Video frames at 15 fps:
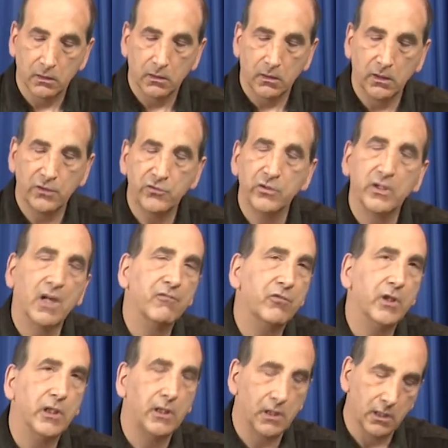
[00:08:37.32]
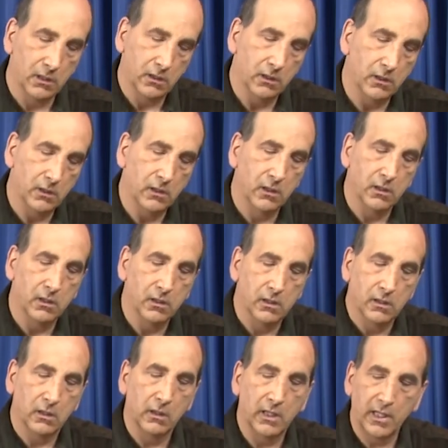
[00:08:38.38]
Each and every
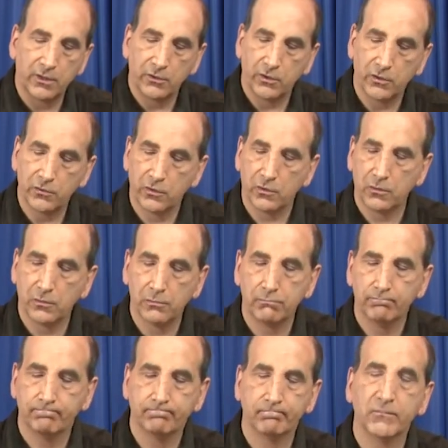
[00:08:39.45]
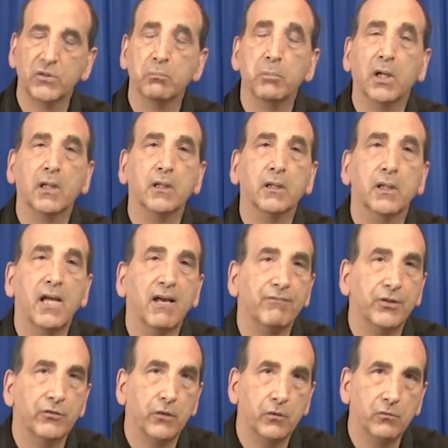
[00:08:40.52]
letter you do is probably going to have
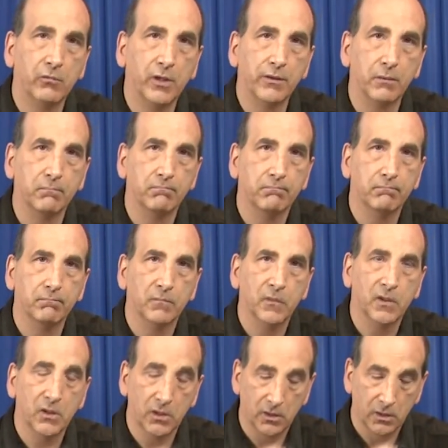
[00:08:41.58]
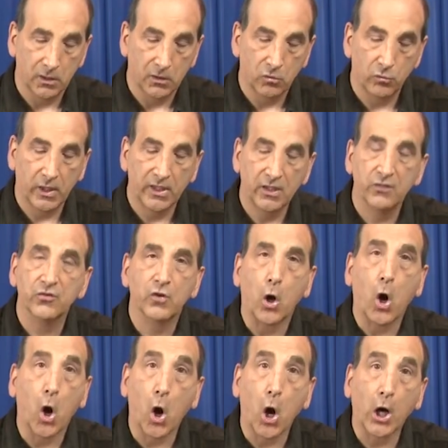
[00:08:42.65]
its own rhythm. Raina's
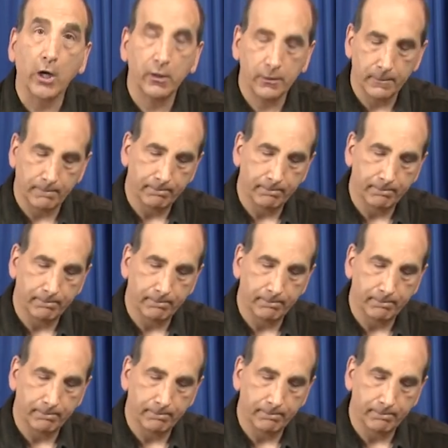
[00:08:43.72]
R.